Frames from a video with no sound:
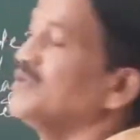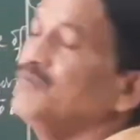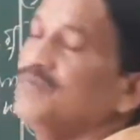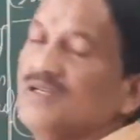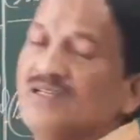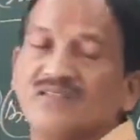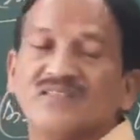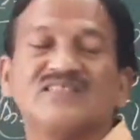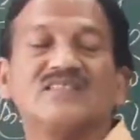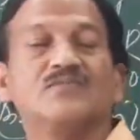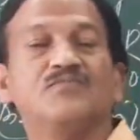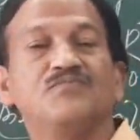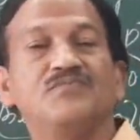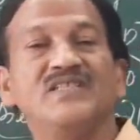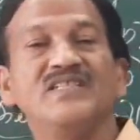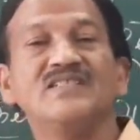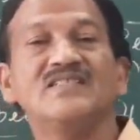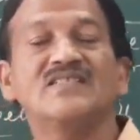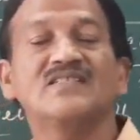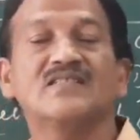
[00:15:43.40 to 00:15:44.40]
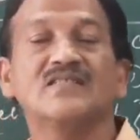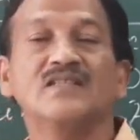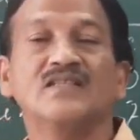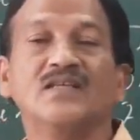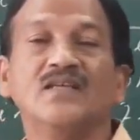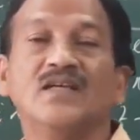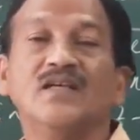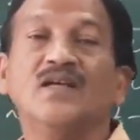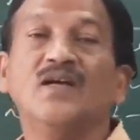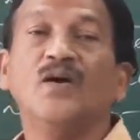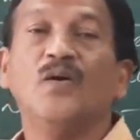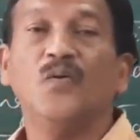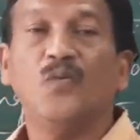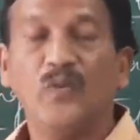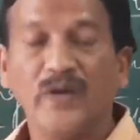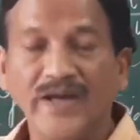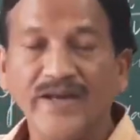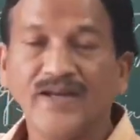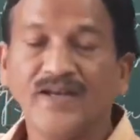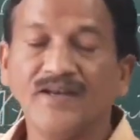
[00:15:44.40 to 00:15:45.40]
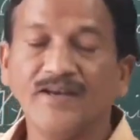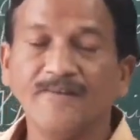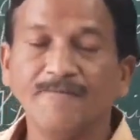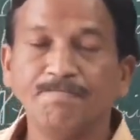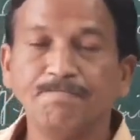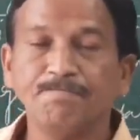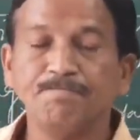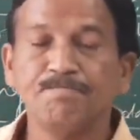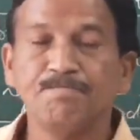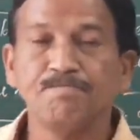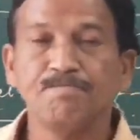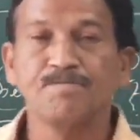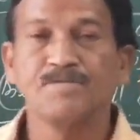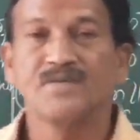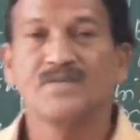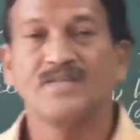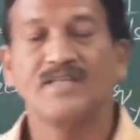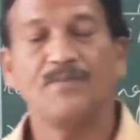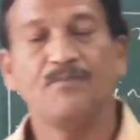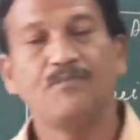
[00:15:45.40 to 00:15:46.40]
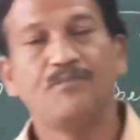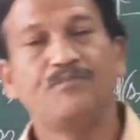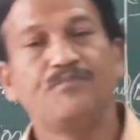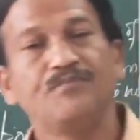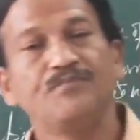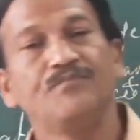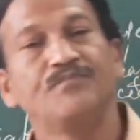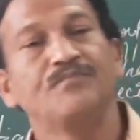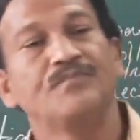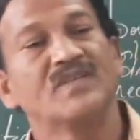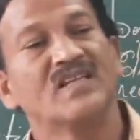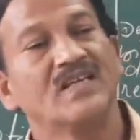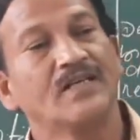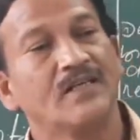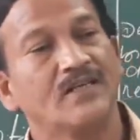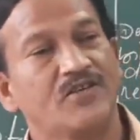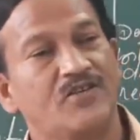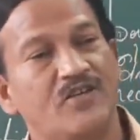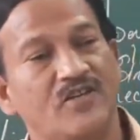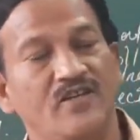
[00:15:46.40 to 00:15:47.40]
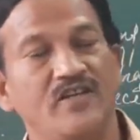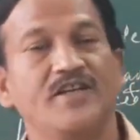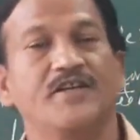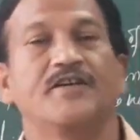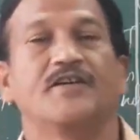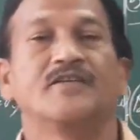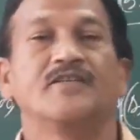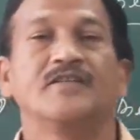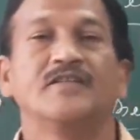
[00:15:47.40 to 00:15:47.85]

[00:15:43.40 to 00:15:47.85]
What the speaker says: the bills means when the drawer